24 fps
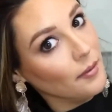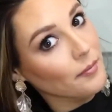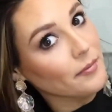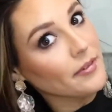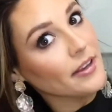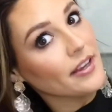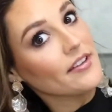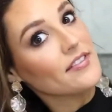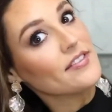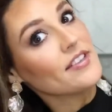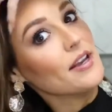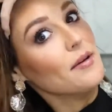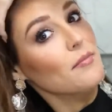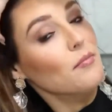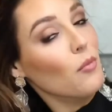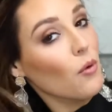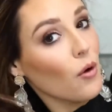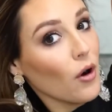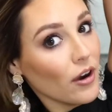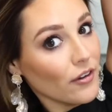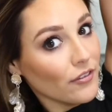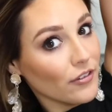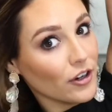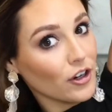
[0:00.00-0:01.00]
Gives it
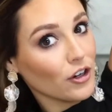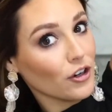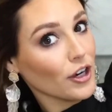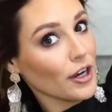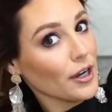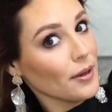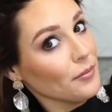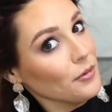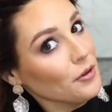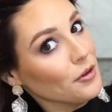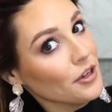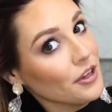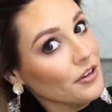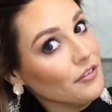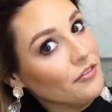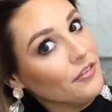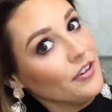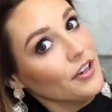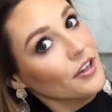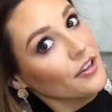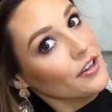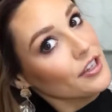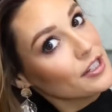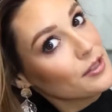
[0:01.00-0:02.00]
more of a grip. You can
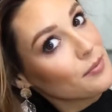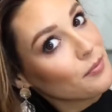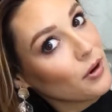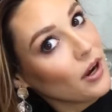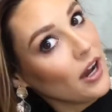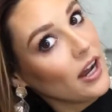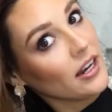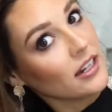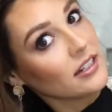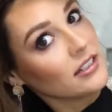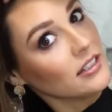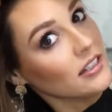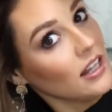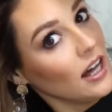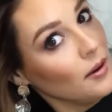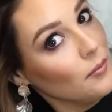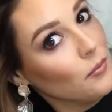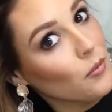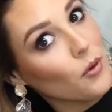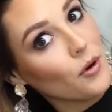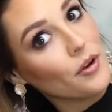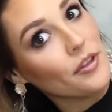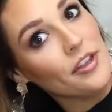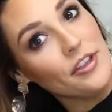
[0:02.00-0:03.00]
feel this product a lot
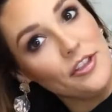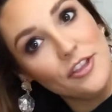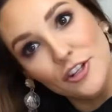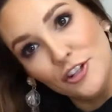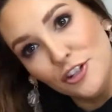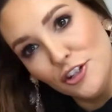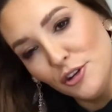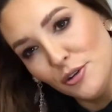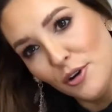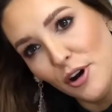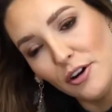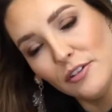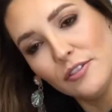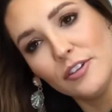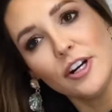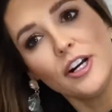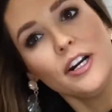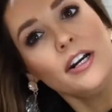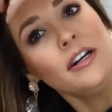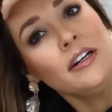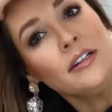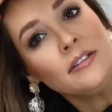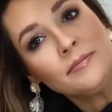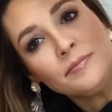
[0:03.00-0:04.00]
more than the
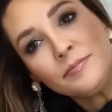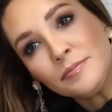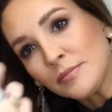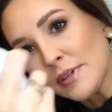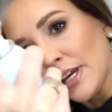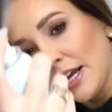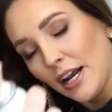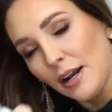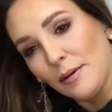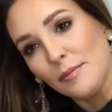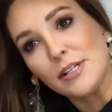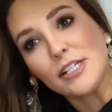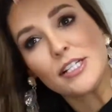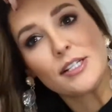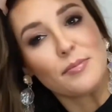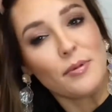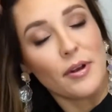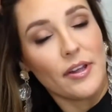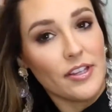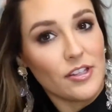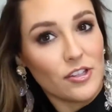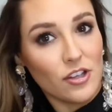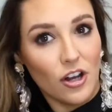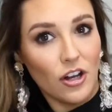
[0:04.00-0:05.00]
do-over. And I'm gonna
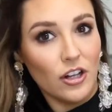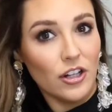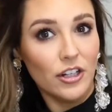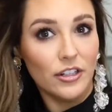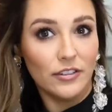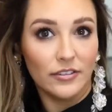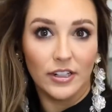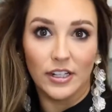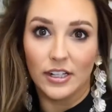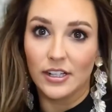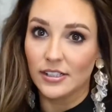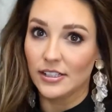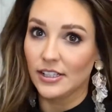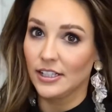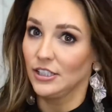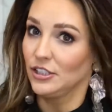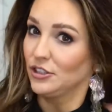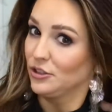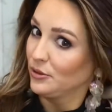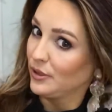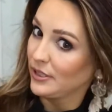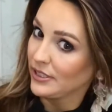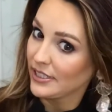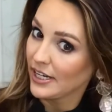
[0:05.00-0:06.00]
spray this all over because I
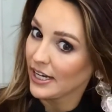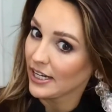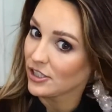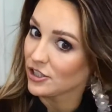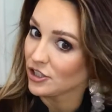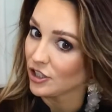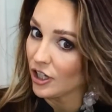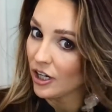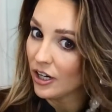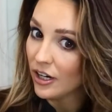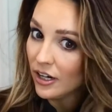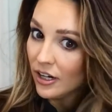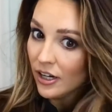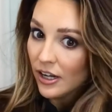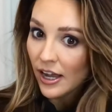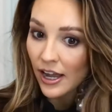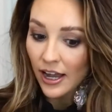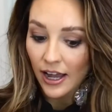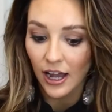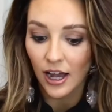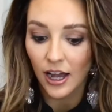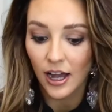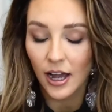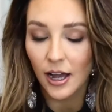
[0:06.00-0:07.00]
do want texture.
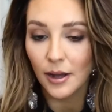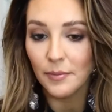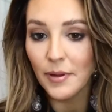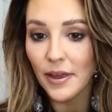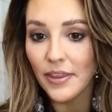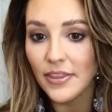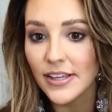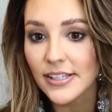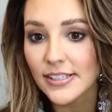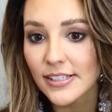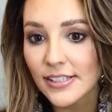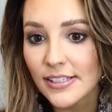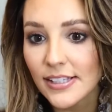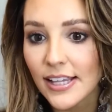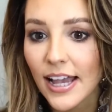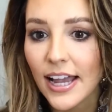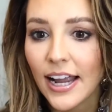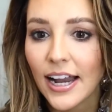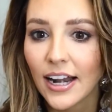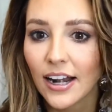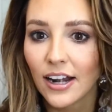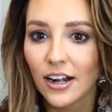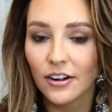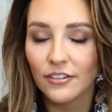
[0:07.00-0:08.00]
And this is
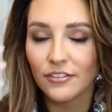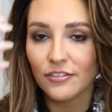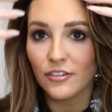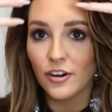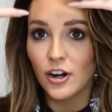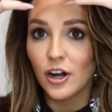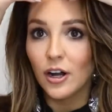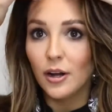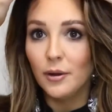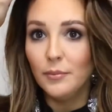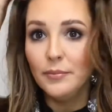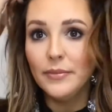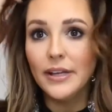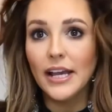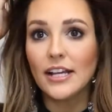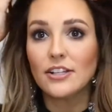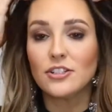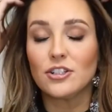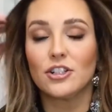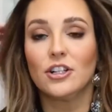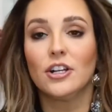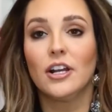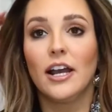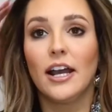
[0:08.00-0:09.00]
hair from
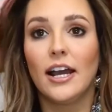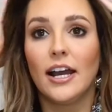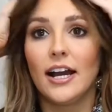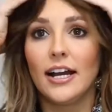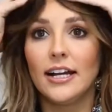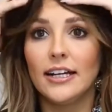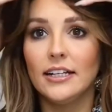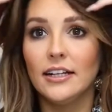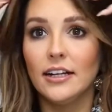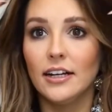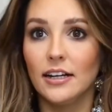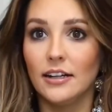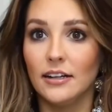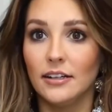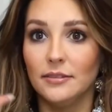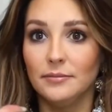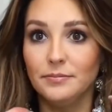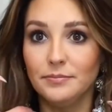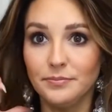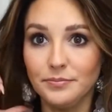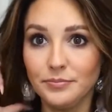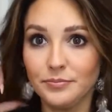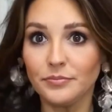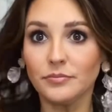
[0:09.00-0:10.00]
yesterday. I
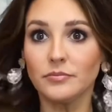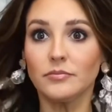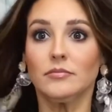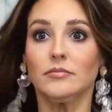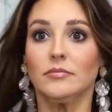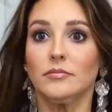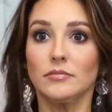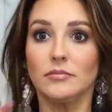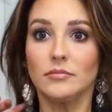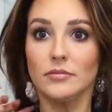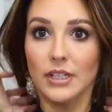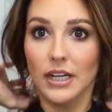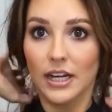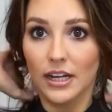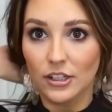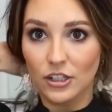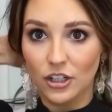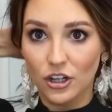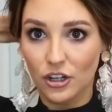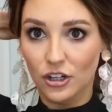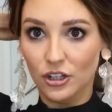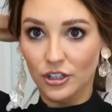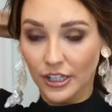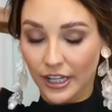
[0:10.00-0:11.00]

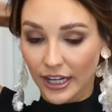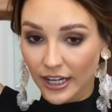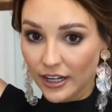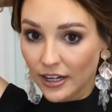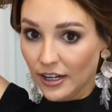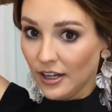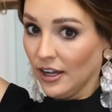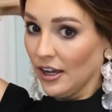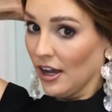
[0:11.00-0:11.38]
curled it.